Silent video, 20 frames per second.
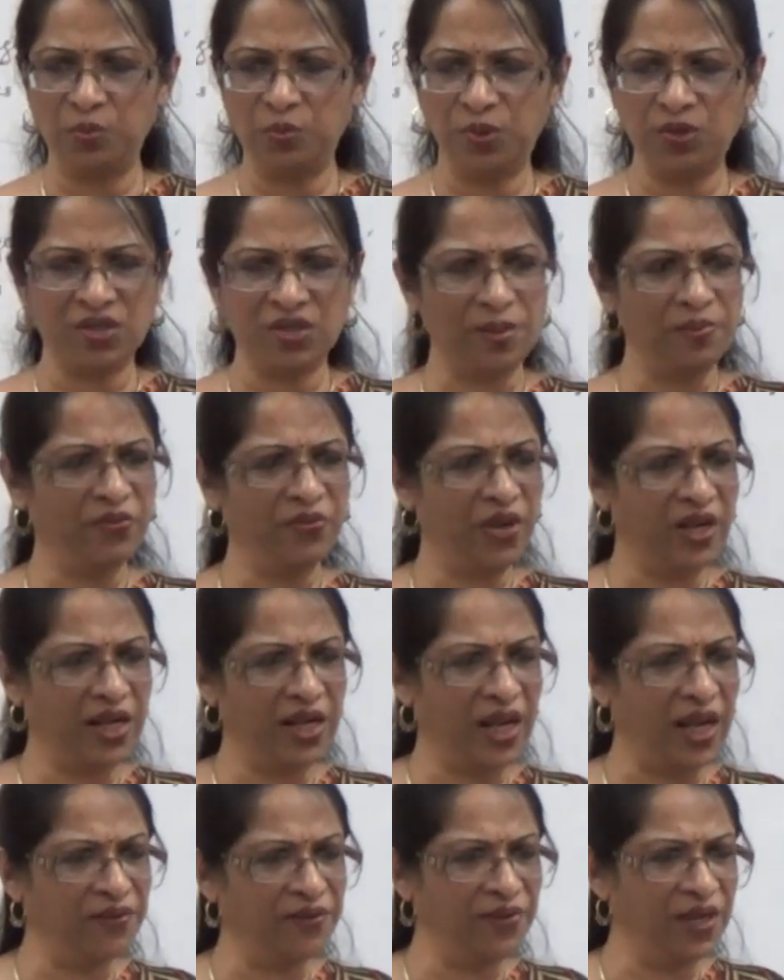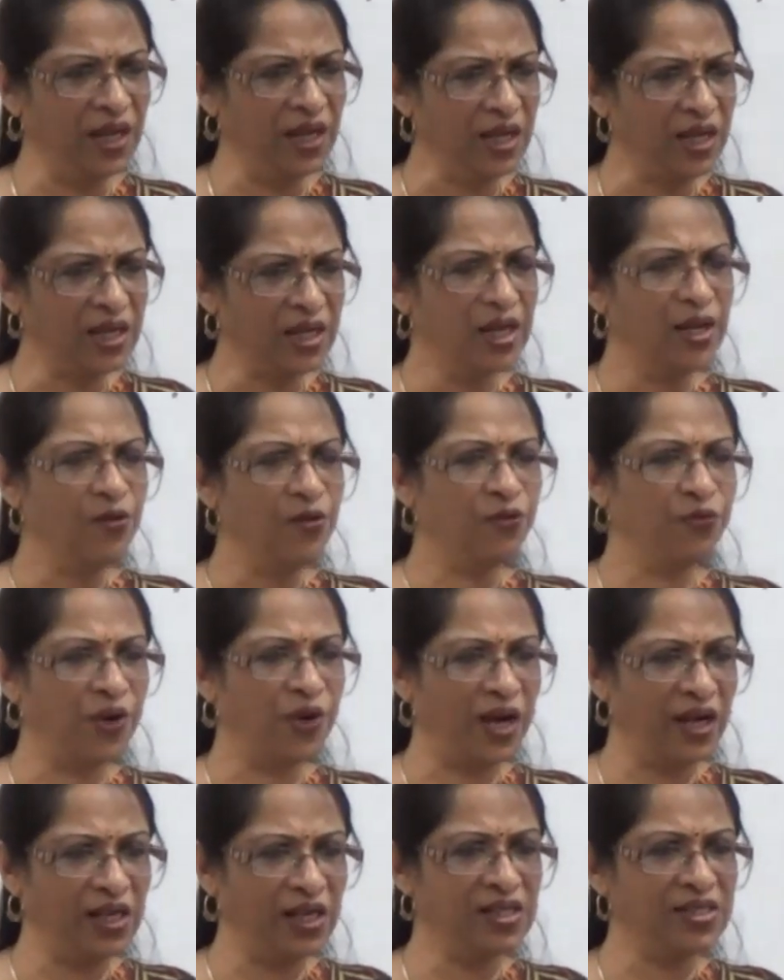put some very heavy
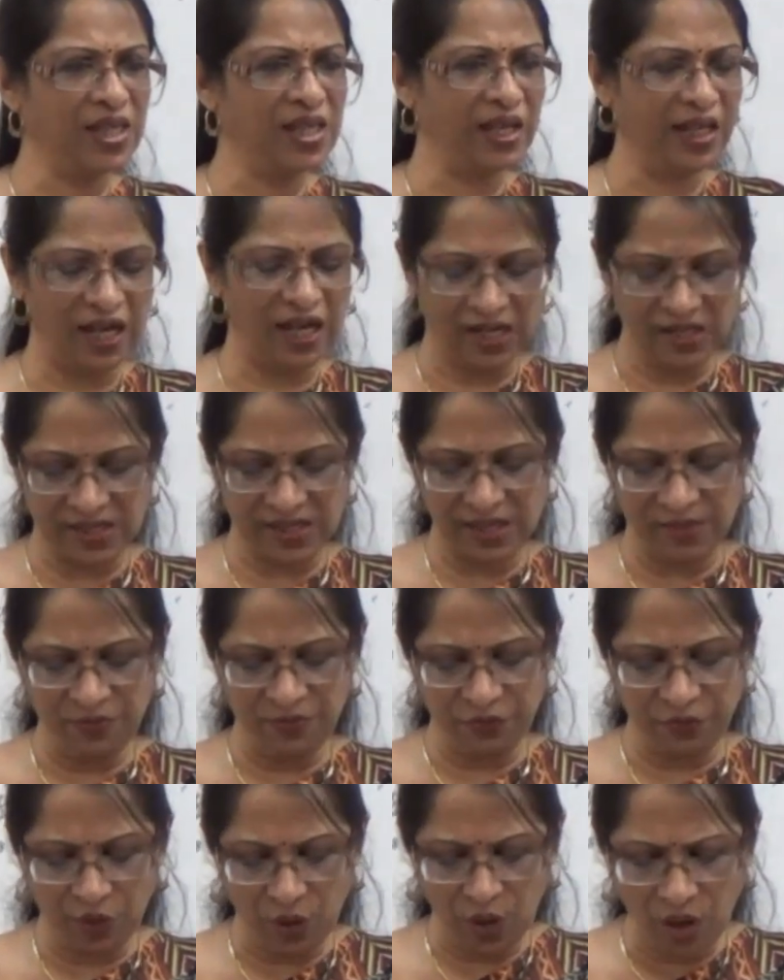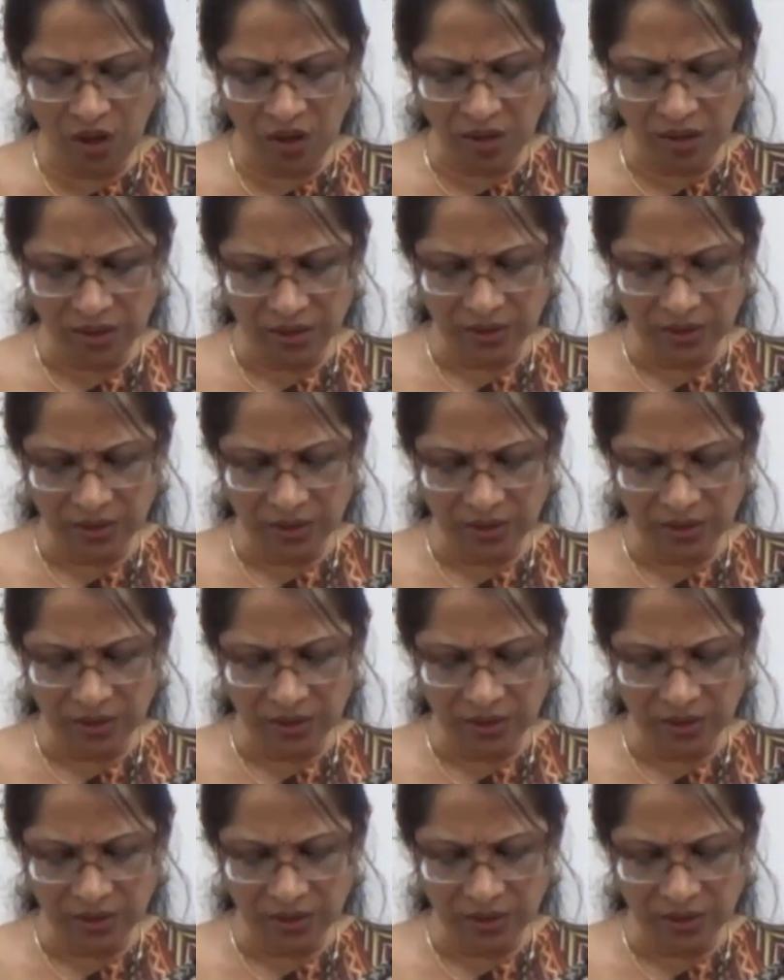fines against them for